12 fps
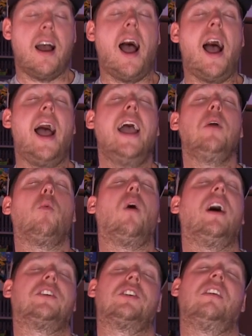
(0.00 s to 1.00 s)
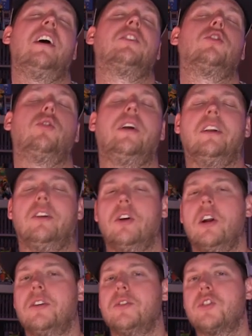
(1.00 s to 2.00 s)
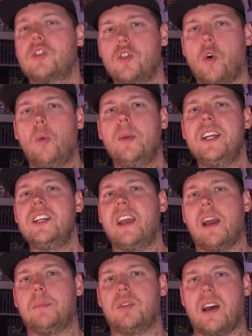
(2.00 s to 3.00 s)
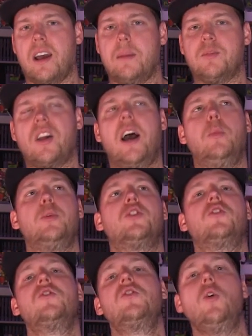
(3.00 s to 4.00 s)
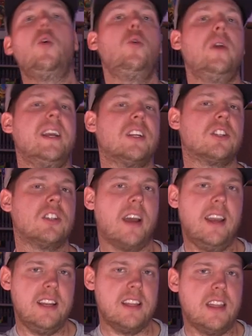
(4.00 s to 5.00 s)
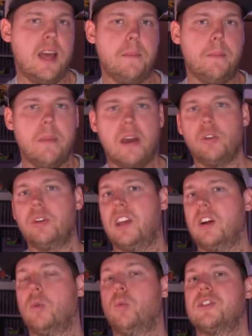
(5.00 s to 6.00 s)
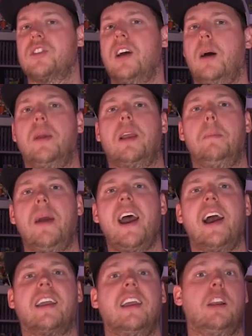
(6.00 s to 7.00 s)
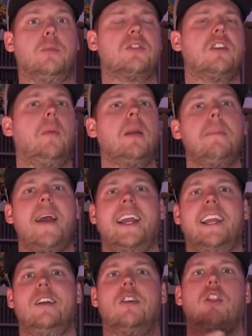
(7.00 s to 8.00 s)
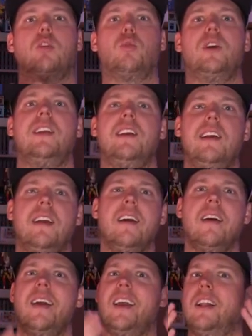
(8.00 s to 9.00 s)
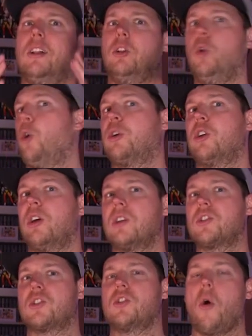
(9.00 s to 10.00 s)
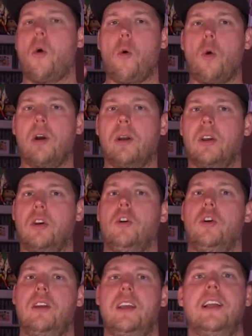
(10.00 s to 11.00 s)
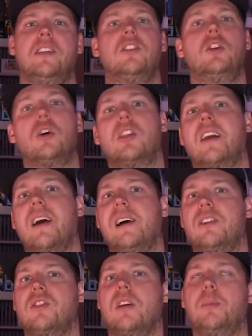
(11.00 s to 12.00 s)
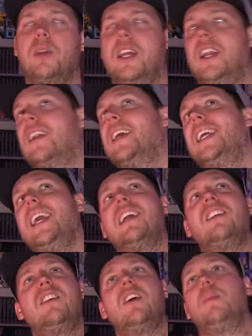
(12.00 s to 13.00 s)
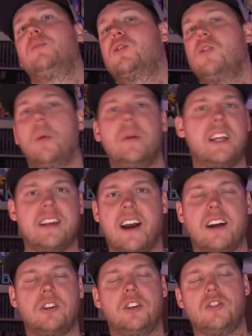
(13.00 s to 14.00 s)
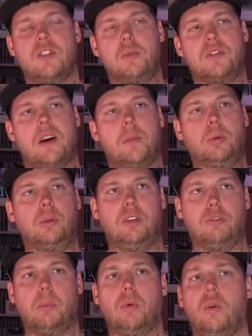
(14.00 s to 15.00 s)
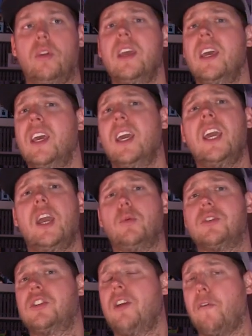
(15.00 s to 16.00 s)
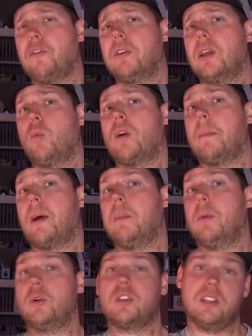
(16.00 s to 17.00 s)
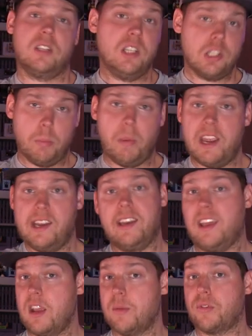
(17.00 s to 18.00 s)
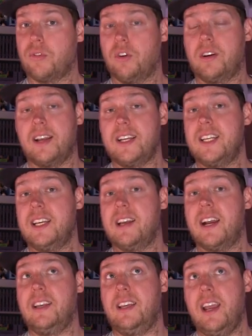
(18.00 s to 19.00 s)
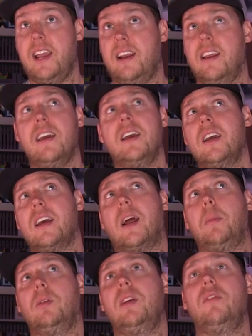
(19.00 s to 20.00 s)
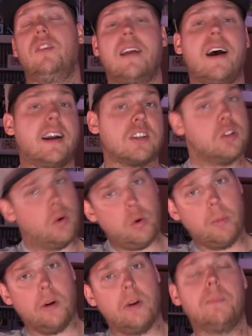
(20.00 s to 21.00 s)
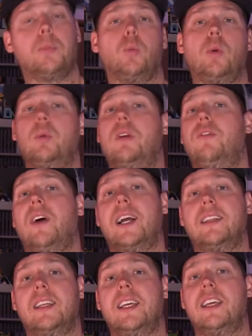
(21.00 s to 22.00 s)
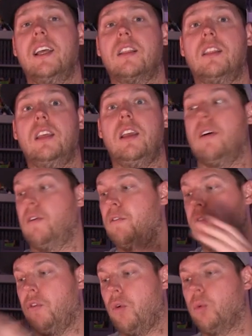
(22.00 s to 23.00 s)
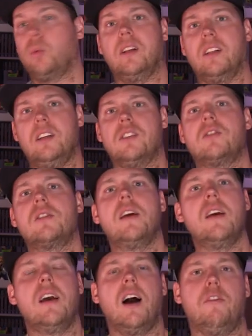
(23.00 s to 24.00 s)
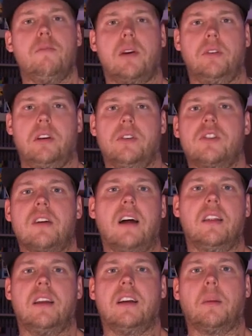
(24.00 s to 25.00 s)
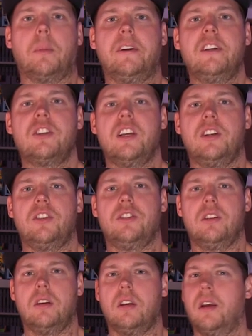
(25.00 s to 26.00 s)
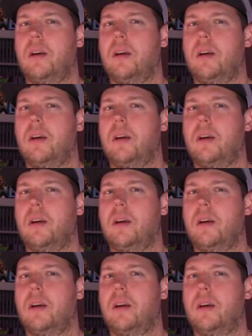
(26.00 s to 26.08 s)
I watched that trailer so many damn times. I was so excited that Metal Gear was coming back, and it was coming back in three D. It looked so good. It took the concept and kicked it up so many notches. It was unbelievable. It was definitely one of my most anticipated games for nineteen ninety-eight, and I believe in October we would finally get the full release of Metal Gear Solid on the PlayStation.